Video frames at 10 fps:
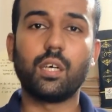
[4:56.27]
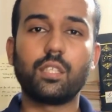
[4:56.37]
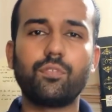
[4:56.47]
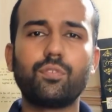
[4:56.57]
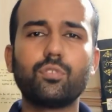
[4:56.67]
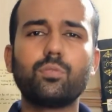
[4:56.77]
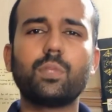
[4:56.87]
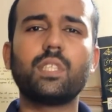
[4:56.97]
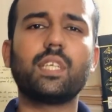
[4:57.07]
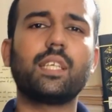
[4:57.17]
Diffused
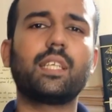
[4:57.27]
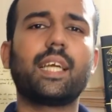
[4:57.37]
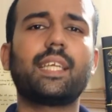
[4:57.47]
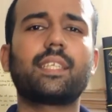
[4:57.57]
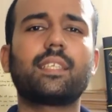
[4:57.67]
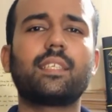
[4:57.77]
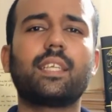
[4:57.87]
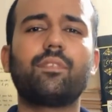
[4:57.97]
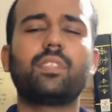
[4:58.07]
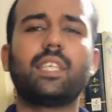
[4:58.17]
mean
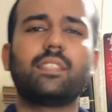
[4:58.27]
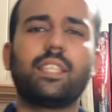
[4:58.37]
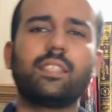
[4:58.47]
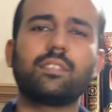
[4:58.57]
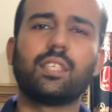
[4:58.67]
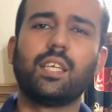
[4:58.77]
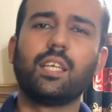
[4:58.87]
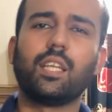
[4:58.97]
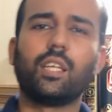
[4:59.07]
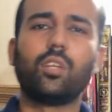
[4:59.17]
if it is
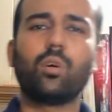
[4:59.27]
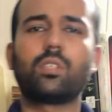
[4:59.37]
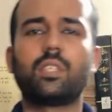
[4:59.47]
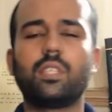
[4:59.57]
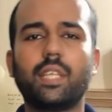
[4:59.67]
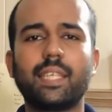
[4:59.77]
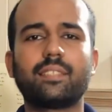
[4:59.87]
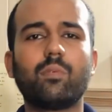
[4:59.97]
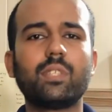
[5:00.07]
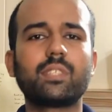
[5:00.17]
not like
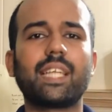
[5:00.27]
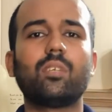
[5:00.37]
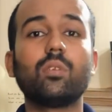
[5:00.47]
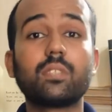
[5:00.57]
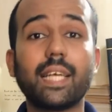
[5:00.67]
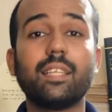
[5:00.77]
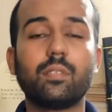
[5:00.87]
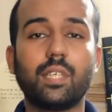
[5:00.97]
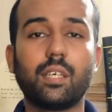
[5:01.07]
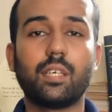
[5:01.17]
someone cannot tell
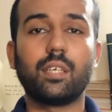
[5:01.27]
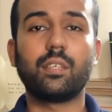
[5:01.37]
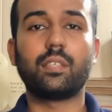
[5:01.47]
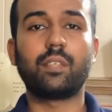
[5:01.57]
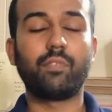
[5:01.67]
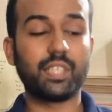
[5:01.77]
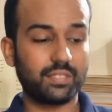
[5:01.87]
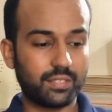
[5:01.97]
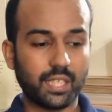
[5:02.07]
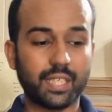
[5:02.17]
the where
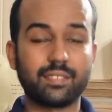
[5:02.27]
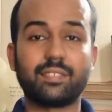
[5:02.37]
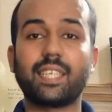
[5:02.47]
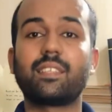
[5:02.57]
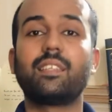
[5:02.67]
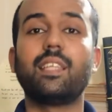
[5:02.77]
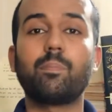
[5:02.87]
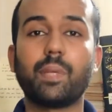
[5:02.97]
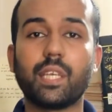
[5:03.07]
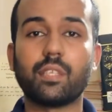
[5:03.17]
is the exactly
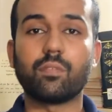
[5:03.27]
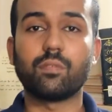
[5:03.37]
pain.